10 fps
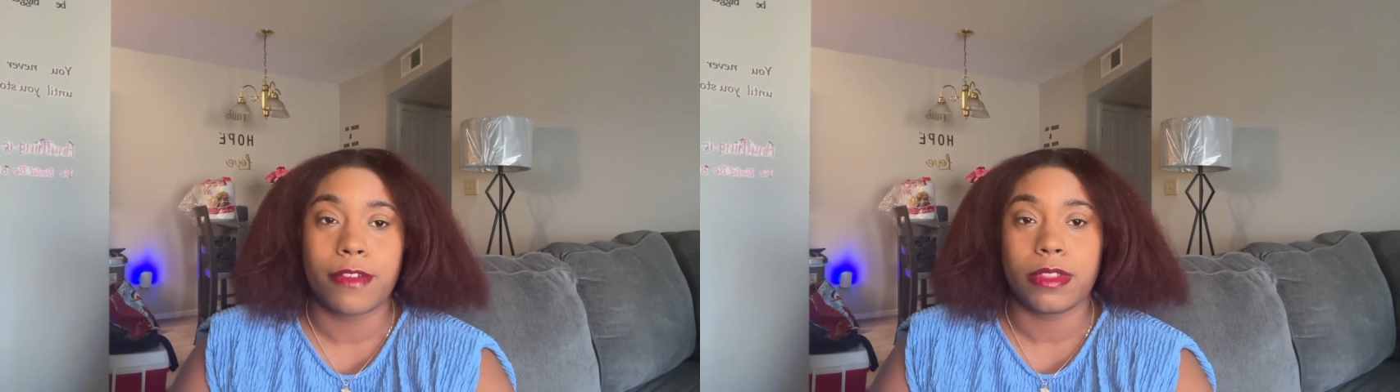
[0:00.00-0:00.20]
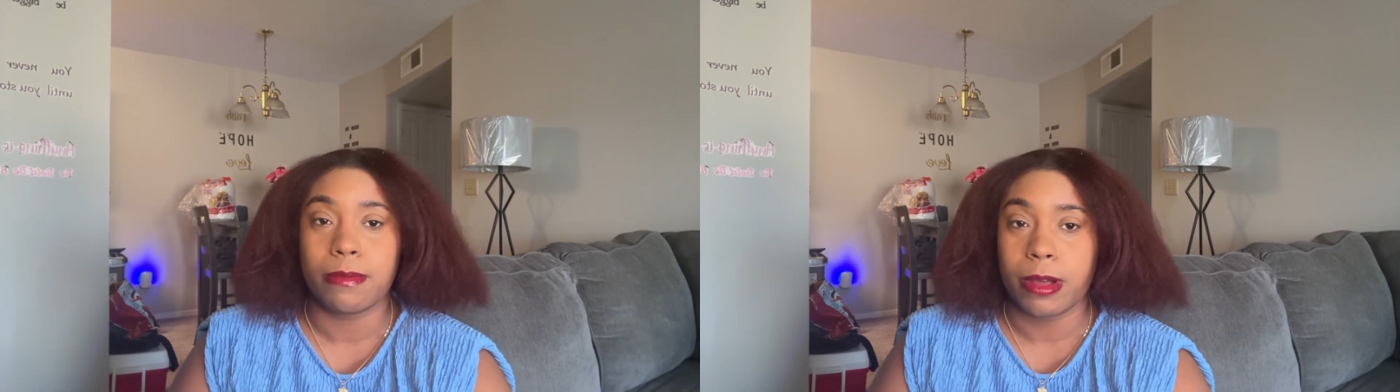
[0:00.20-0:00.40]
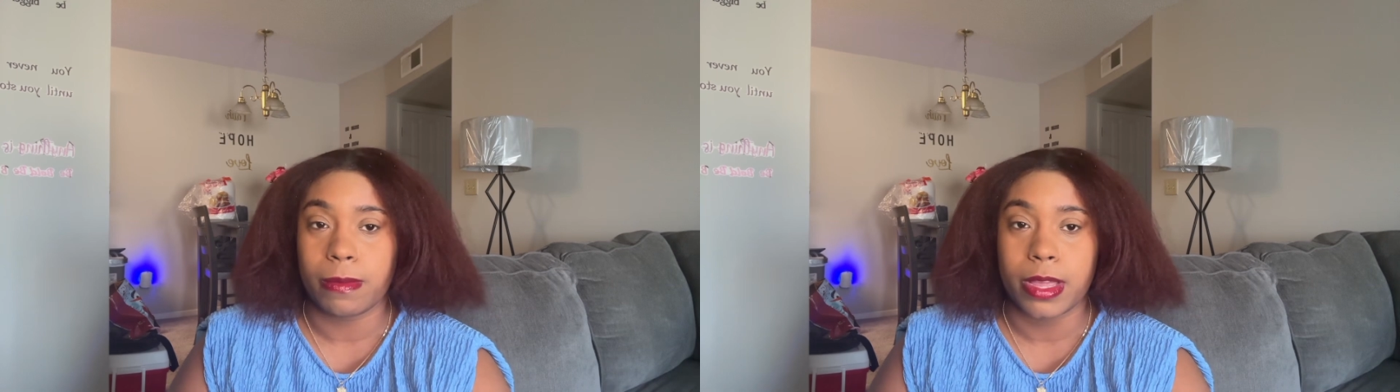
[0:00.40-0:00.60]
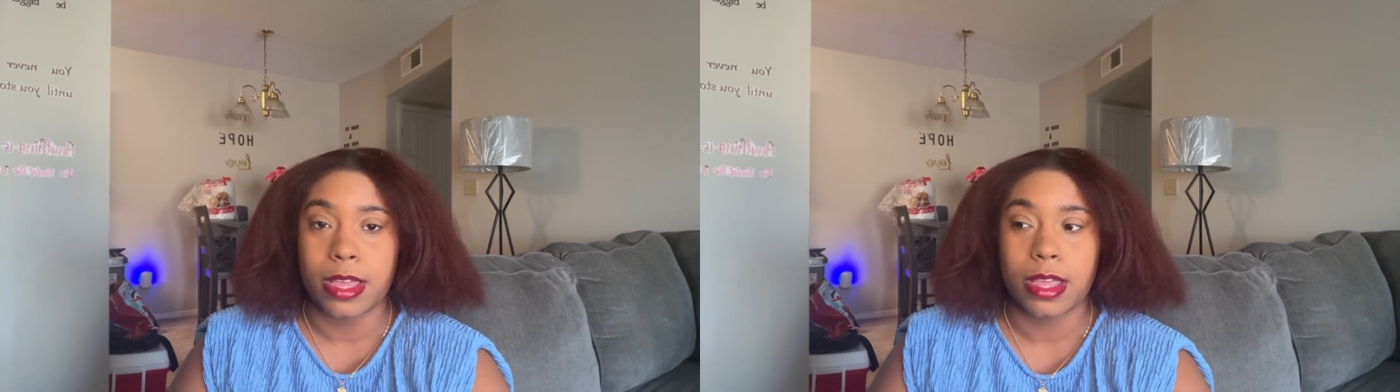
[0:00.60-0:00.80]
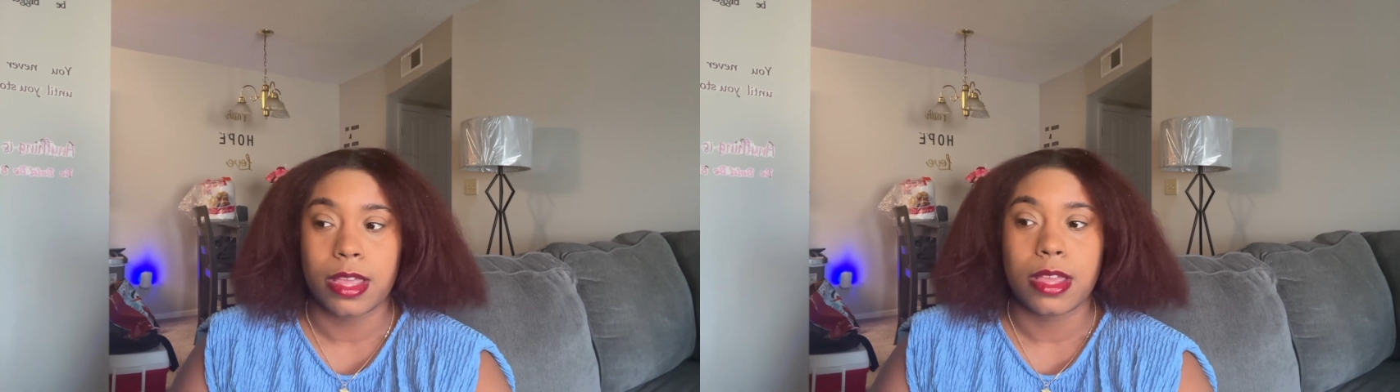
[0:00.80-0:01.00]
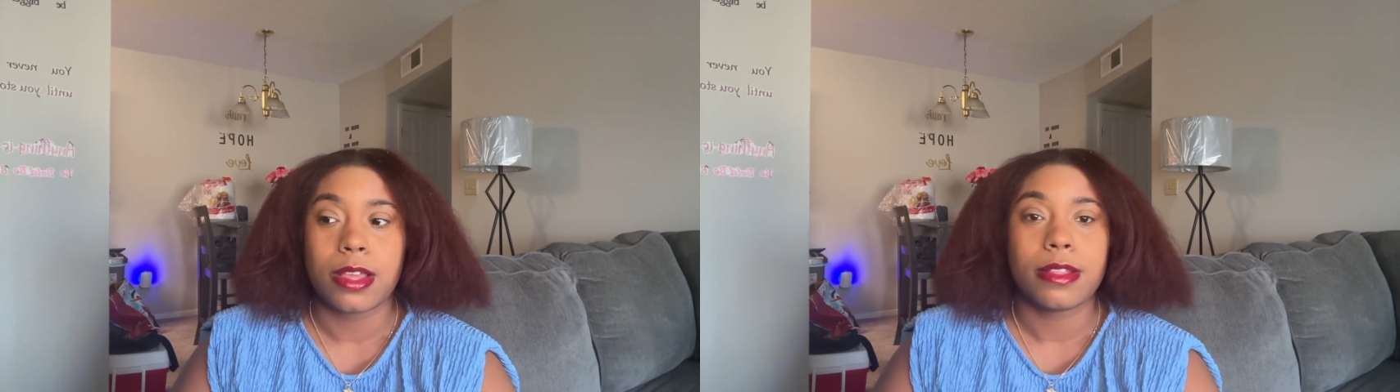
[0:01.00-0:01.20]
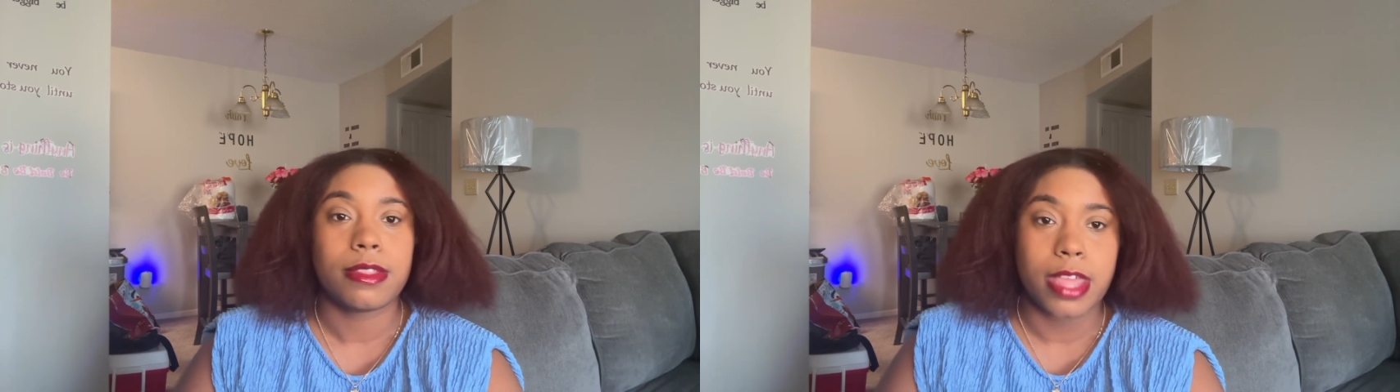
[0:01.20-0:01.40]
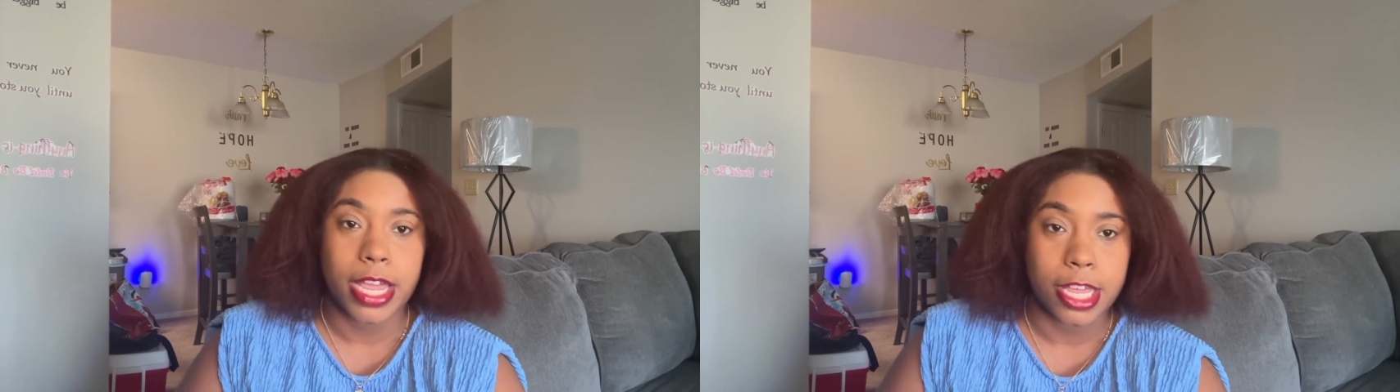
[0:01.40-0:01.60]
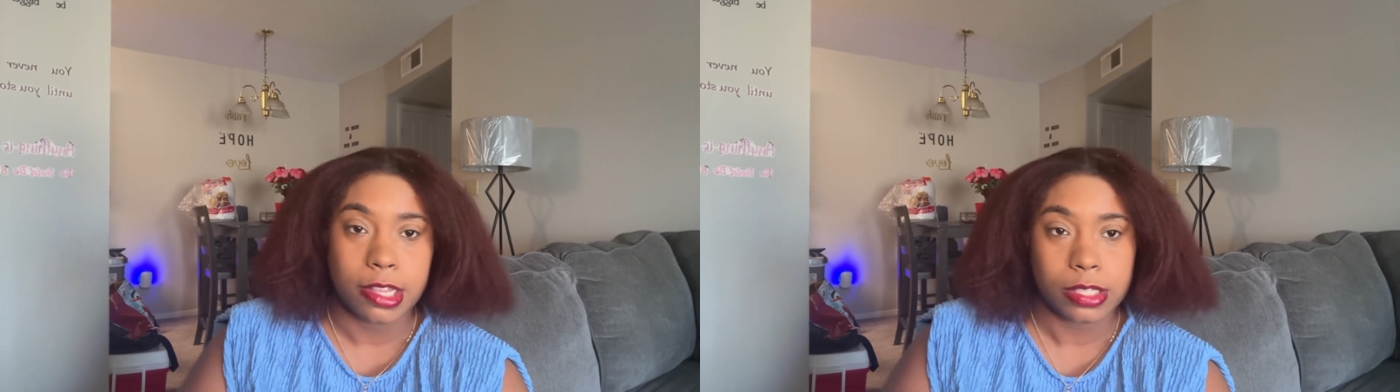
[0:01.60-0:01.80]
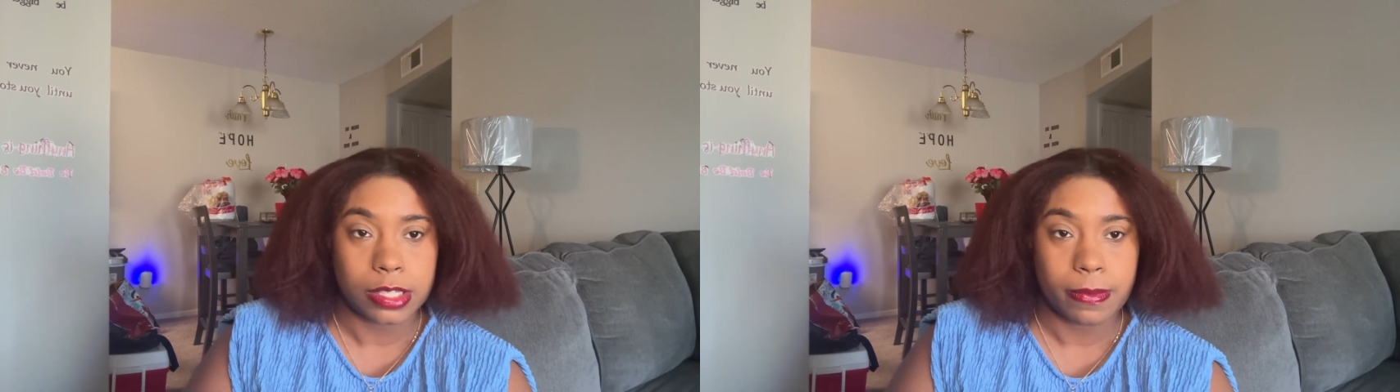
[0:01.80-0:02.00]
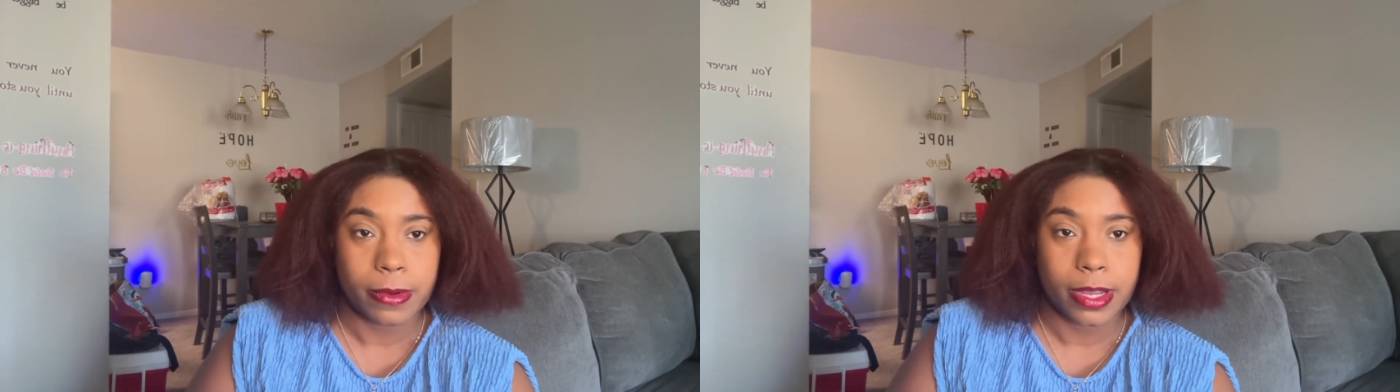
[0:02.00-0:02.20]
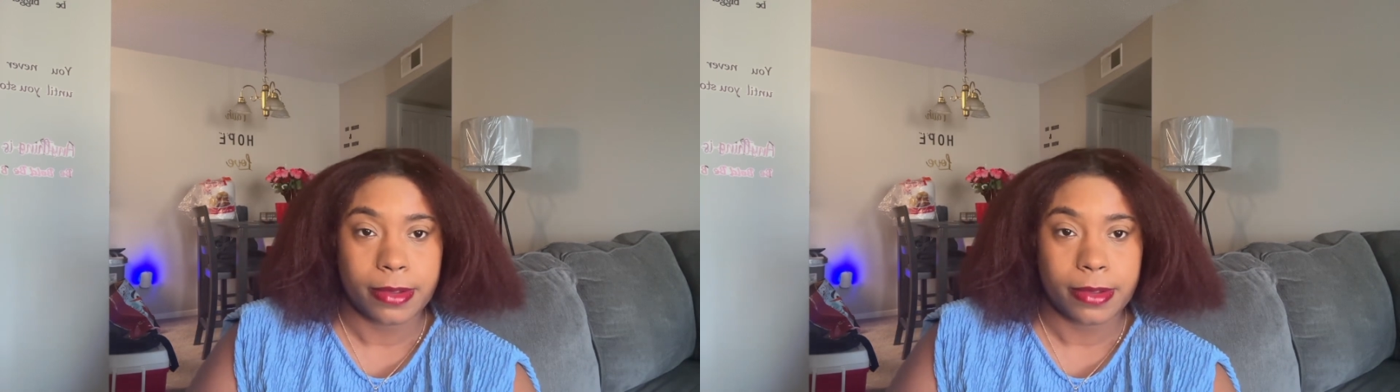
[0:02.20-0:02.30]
the moment, they kill someone.